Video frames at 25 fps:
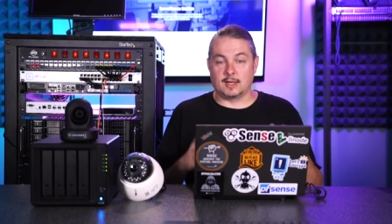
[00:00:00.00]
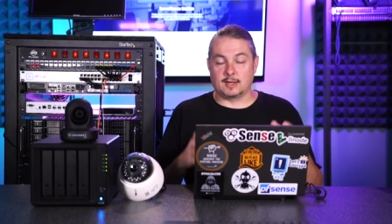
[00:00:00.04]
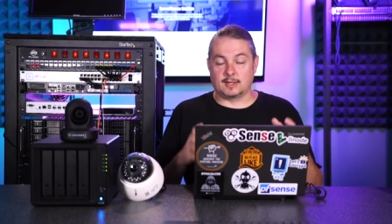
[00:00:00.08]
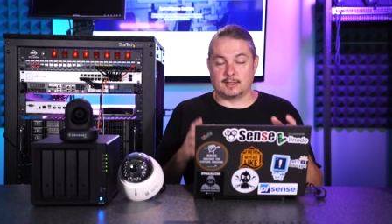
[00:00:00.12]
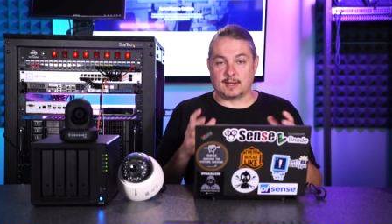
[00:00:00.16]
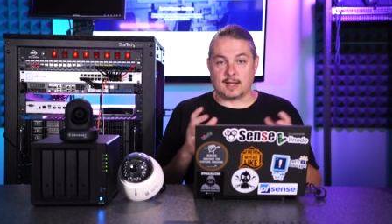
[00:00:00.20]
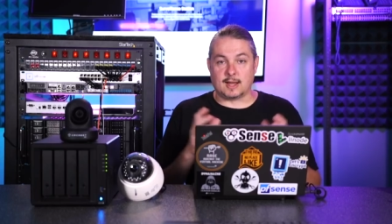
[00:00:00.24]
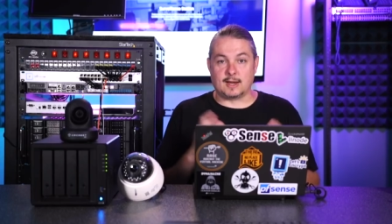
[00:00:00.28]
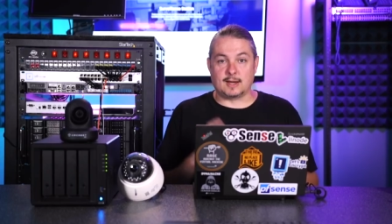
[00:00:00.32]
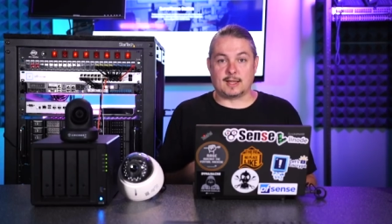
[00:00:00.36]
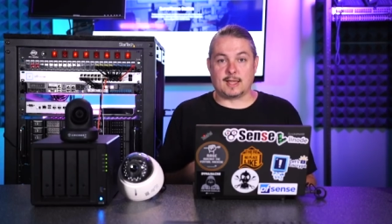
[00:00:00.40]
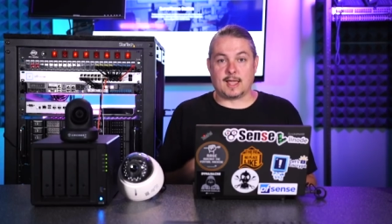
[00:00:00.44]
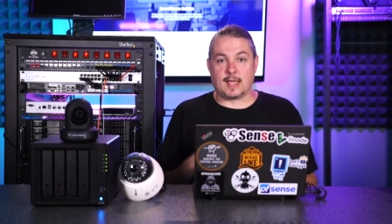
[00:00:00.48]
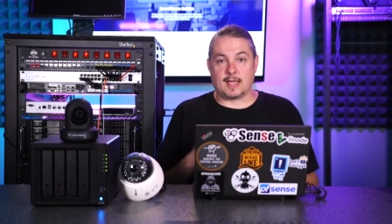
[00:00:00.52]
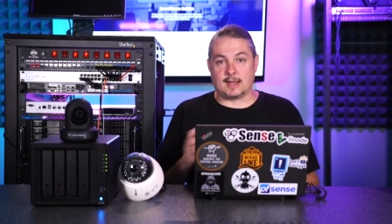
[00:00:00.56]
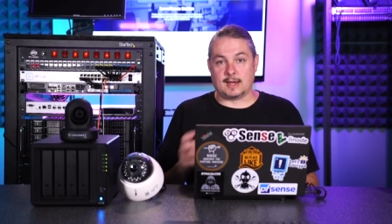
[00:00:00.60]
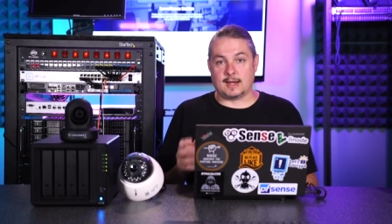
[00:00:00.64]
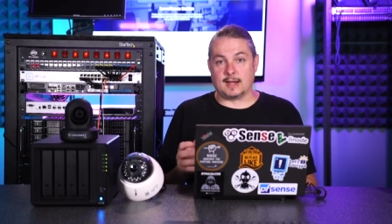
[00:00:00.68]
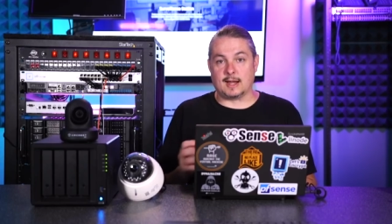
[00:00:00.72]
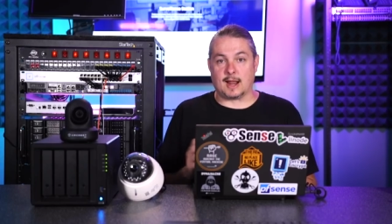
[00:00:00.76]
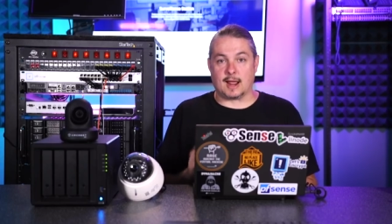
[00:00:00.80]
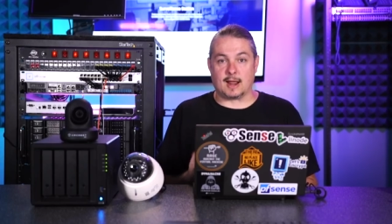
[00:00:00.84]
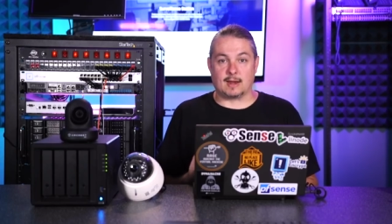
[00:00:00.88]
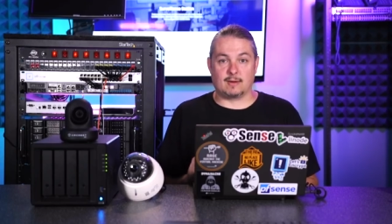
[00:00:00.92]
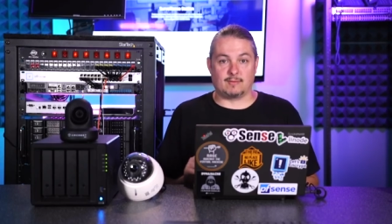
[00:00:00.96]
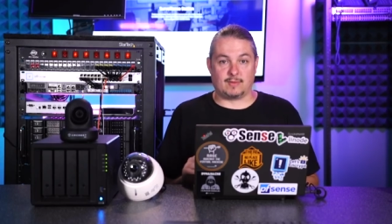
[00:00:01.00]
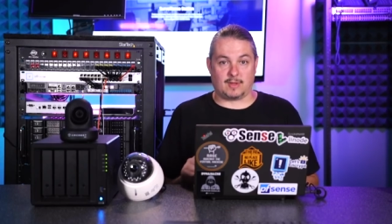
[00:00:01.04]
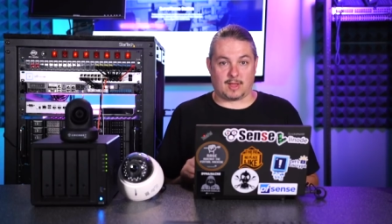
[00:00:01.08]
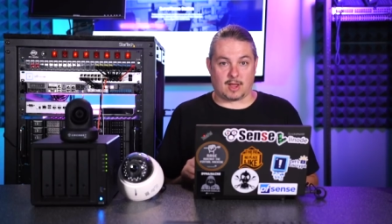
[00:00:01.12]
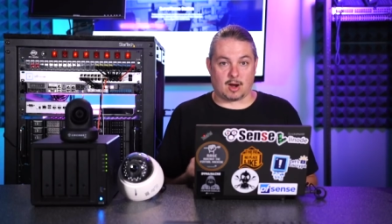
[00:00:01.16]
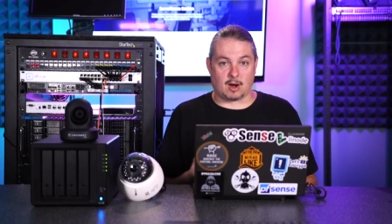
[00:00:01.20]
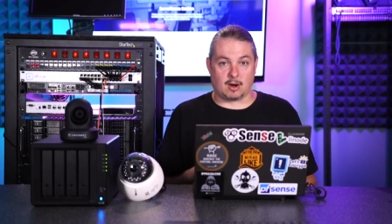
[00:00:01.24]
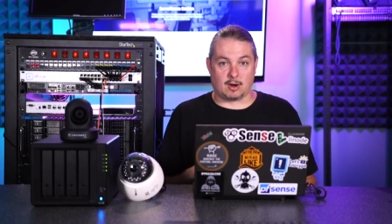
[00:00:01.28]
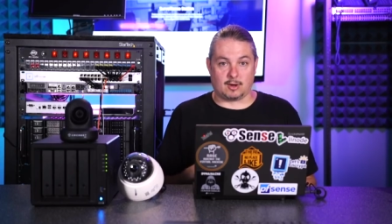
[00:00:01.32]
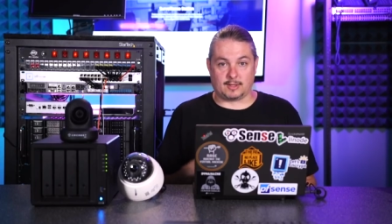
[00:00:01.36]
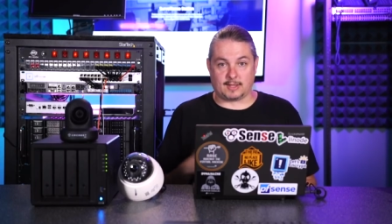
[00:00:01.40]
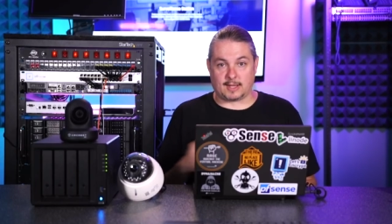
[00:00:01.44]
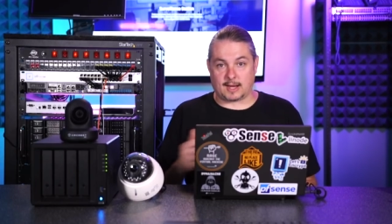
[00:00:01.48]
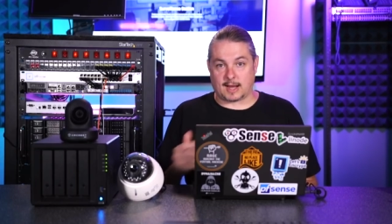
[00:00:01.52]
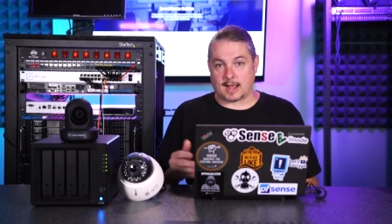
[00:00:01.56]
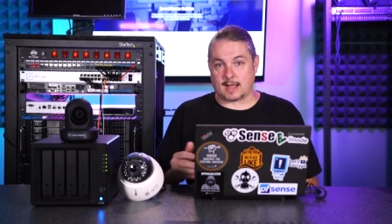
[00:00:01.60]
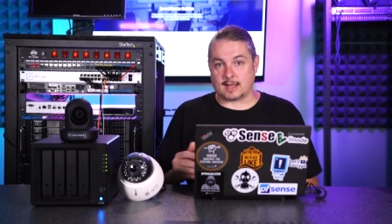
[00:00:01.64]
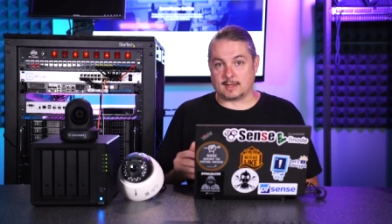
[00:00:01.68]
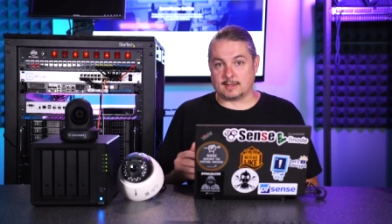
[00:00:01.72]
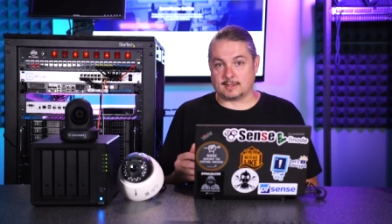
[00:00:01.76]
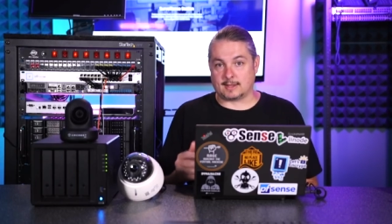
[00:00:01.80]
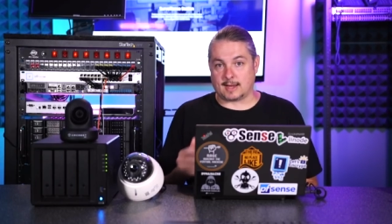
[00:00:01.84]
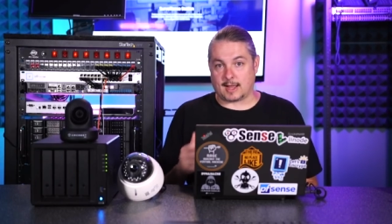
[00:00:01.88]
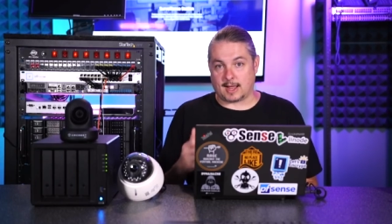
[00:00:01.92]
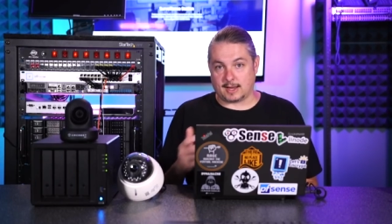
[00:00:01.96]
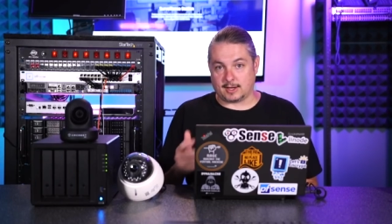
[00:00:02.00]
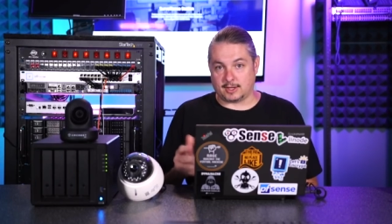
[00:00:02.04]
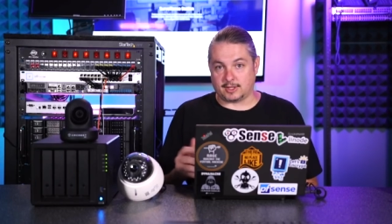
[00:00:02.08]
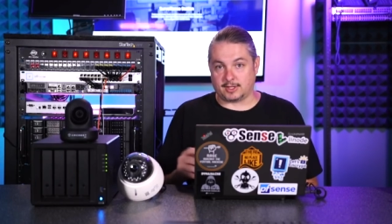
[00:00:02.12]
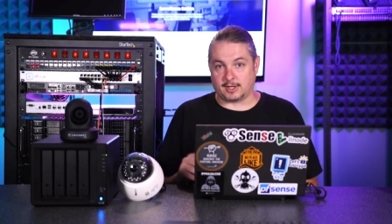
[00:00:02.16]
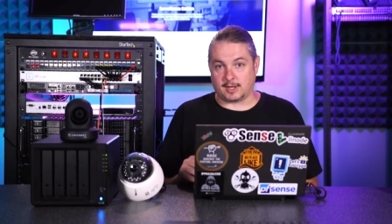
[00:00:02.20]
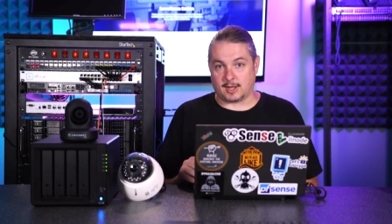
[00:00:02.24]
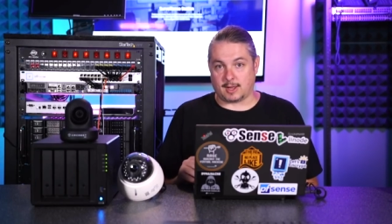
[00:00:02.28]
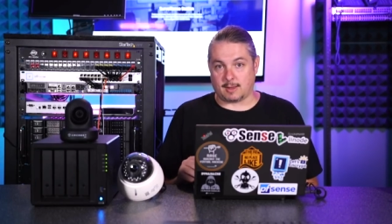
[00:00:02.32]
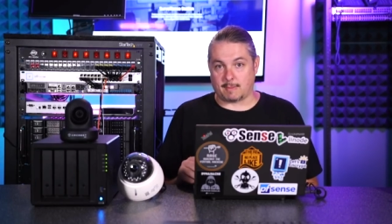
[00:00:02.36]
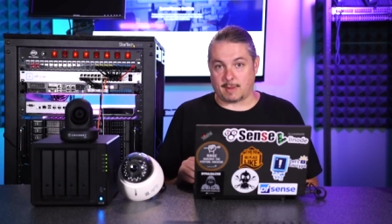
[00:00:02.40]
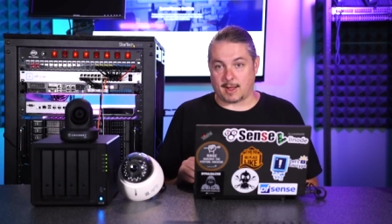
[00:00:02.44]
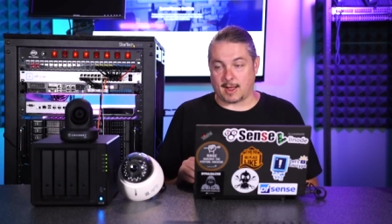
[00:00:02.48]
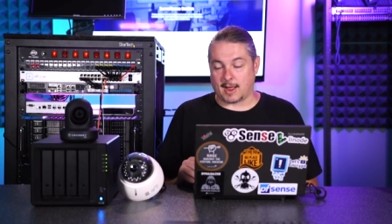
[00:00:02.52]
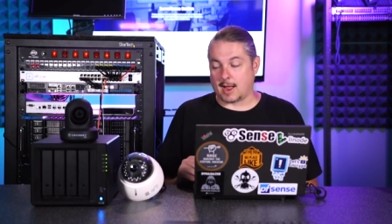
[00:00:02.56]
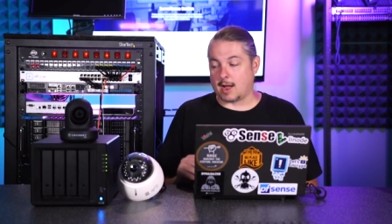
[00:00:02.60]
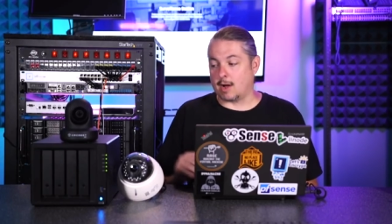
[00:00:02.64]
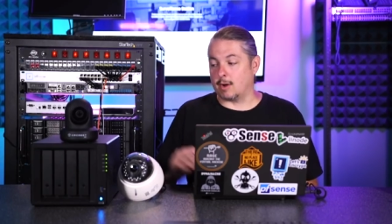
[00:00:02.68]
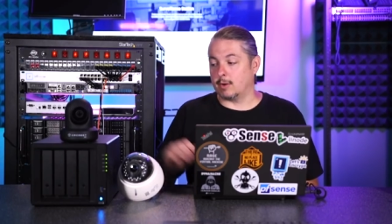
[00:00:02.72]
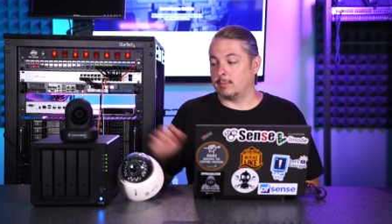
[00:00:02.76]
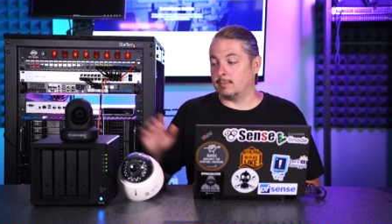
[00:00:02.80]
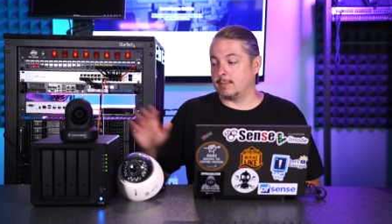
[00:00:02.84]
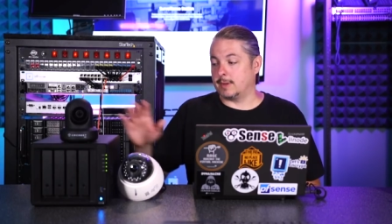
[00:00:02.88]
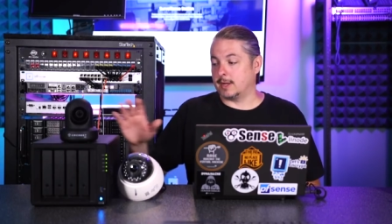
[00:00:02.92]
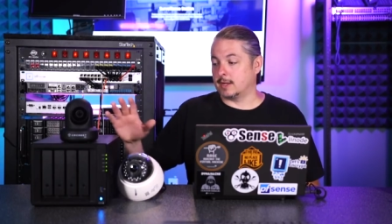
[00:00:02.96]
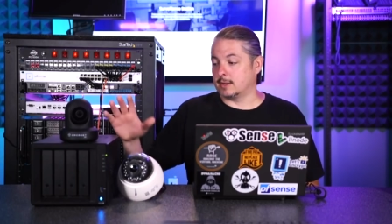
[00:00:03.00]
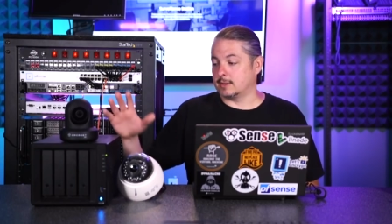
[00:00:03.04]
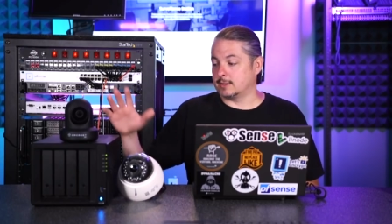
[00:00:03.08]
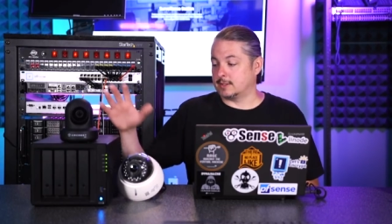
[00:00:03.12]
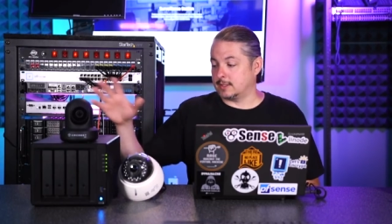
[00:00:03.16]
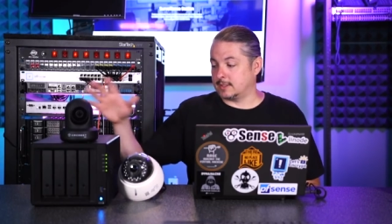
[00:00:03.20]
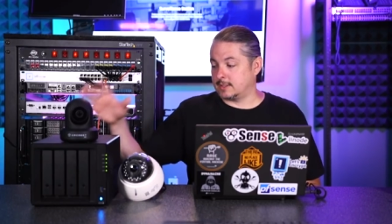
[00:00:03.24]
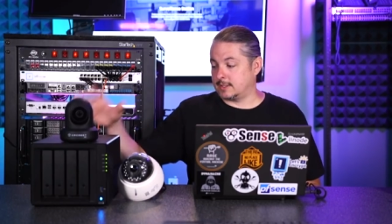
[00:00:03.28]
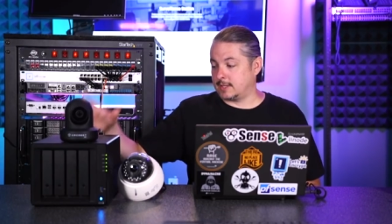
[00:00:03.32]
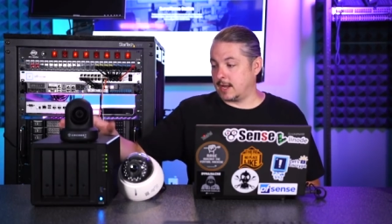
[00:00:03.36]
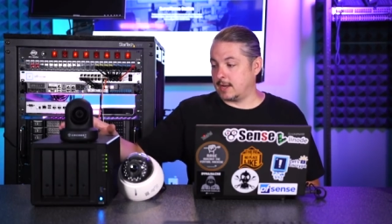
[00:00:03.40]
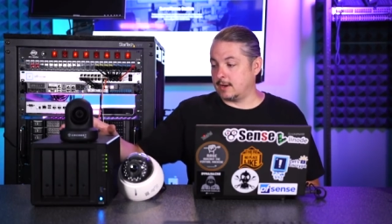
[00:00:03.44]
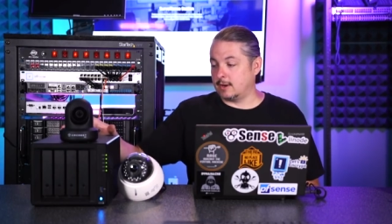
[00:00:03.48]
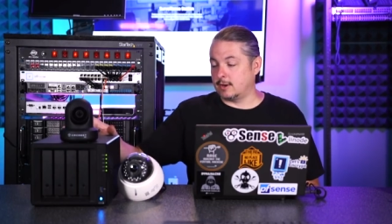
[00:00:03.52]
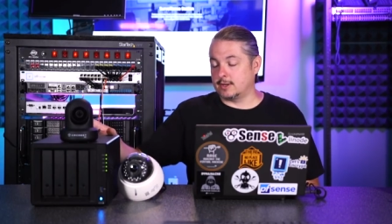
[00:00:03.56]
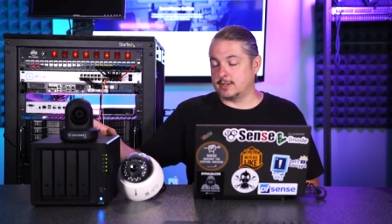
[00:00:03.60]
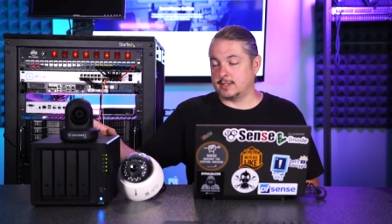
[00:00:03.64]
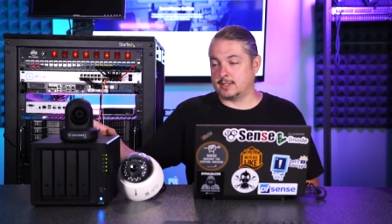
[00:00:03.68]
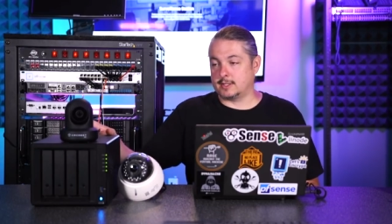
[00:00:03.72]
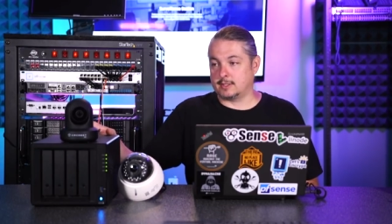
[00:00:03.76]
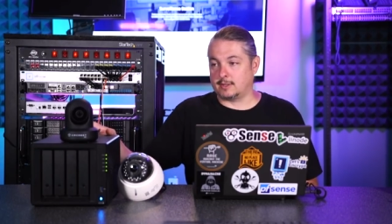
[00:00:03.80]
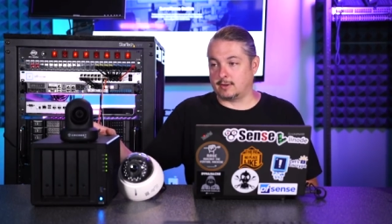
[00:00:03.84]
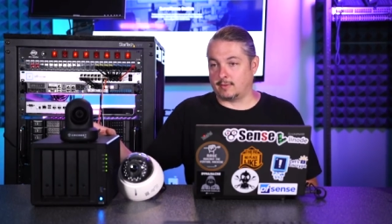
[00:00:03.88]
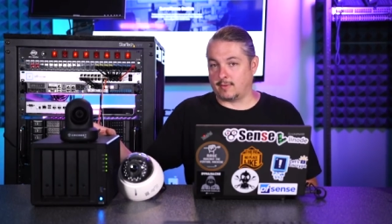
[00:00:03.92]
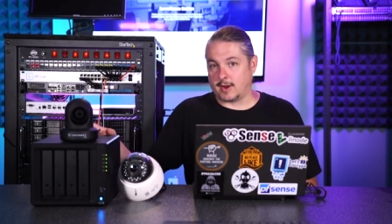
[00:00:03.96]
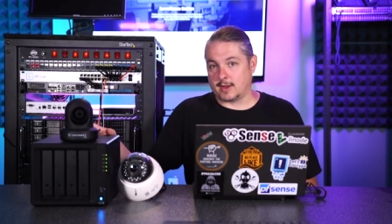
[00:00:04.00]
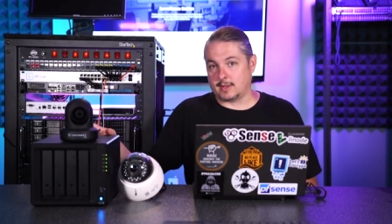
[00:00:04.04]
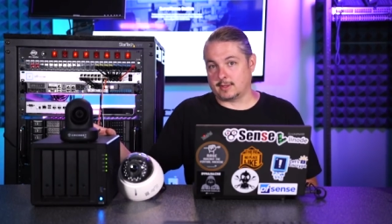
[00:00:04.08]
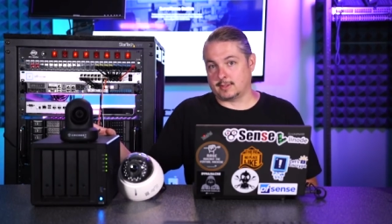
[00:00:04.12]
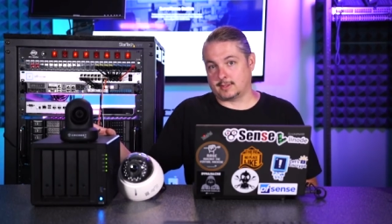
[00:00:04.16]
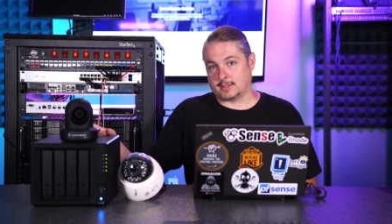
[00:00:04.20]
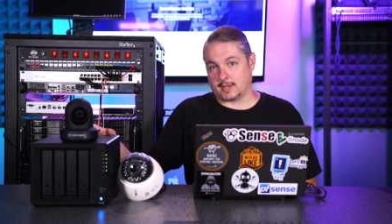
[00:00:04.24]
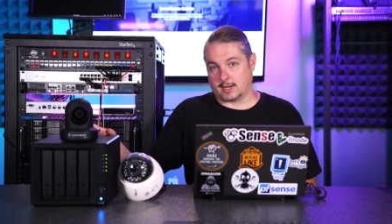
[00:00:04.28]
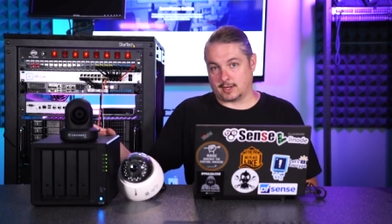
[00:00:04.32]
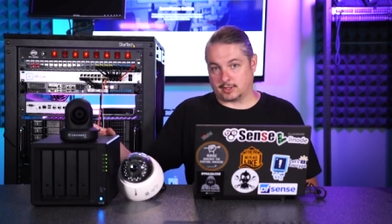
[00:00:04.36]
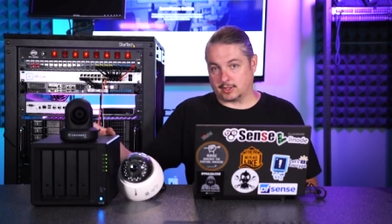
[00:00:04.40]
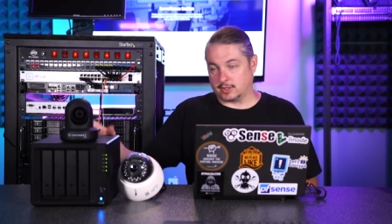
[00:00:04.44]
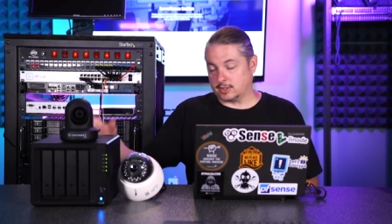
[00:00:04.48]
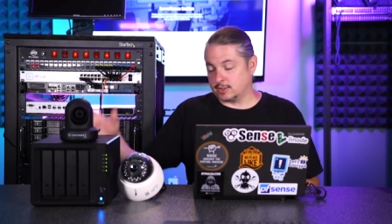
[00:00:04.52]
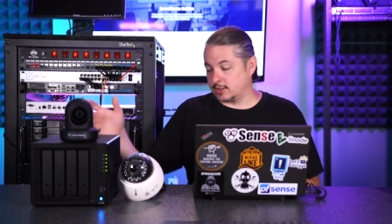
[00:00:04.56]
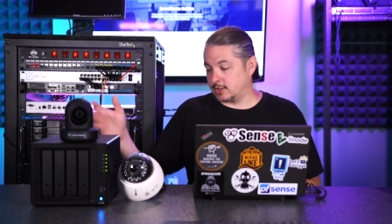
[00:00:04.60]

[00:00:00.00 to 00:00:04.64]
dedicated NVR that has HDMI out because the standard surveillance station,